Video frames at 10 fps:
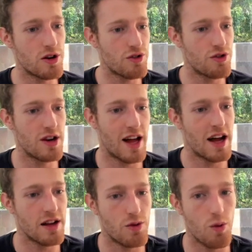student
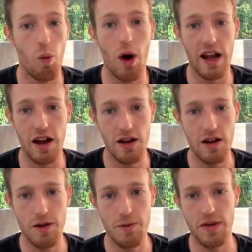heights 1.
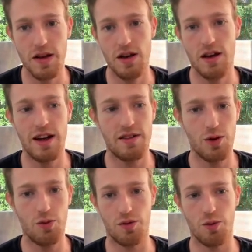Let's
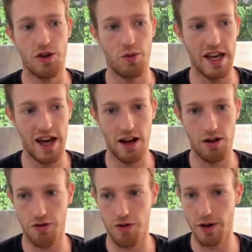see what we get
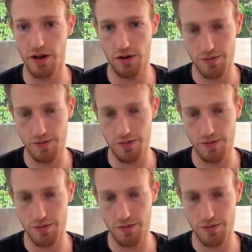out from it.